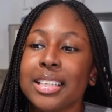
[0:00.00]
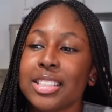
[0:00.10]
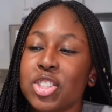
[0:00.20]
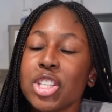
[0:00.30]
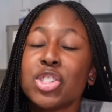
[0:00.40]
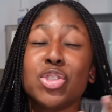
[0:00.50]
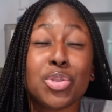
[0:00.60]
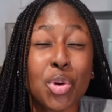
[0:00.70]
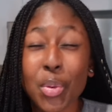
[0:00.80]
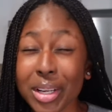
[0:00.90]
just
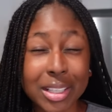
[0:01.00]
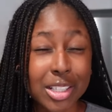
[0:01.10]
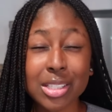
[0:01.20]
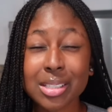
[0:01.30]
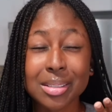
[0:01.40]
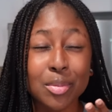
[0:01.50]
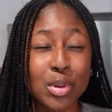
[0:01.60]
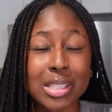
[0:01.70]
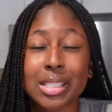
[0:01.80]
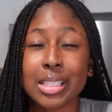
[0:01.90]
doing this
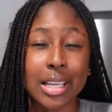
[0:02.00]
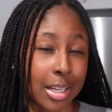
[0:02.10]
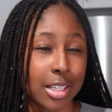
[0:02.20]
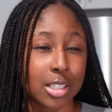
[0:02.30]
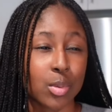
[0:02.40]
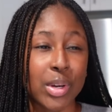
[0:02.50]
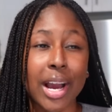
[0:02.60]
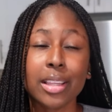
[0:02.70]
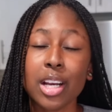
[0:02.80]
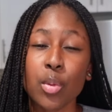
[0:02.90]
was tedious. We
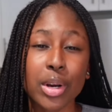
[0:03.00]
got there at